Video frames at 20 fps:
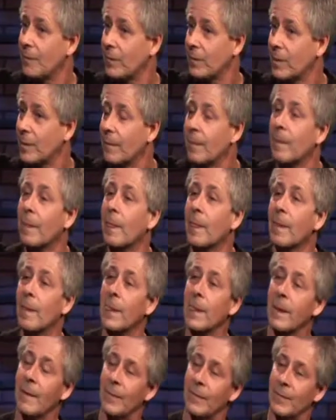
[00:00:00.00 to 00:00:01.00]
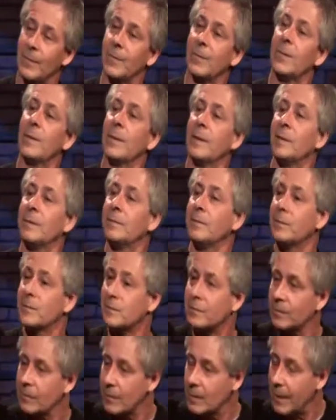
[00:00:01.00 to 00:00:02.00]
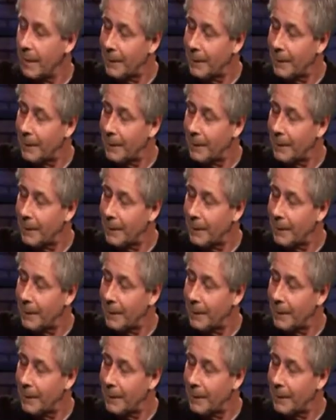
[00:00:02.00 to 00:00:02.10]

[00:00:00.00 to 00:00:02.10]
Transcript: Okay. Yeah, let's do that.